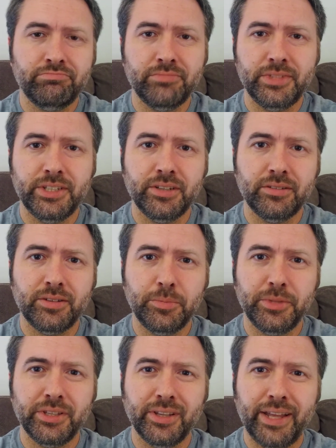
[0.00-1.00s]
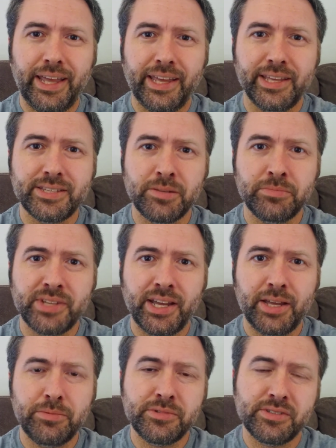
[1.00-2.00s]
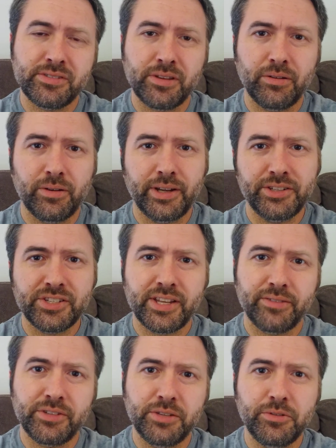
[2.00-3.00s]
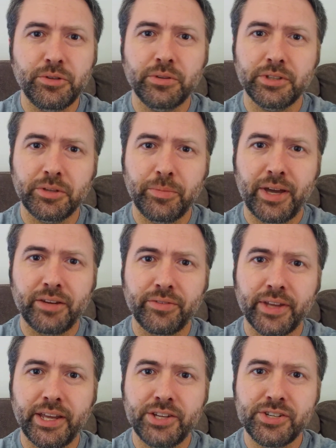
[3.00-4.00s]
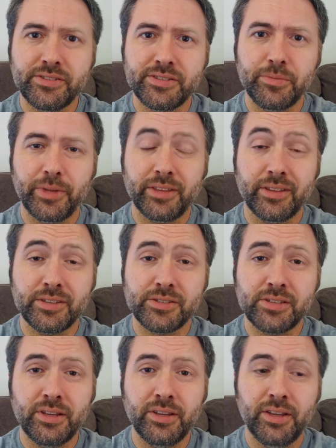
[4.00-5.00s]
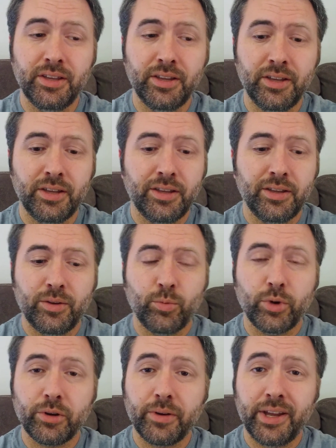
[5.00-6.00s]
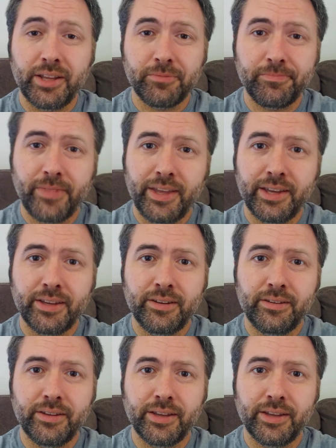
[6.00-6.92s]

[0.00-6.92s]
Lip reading: I'm a little achy sometimes, and so I just have to do little modifications to make things work right. And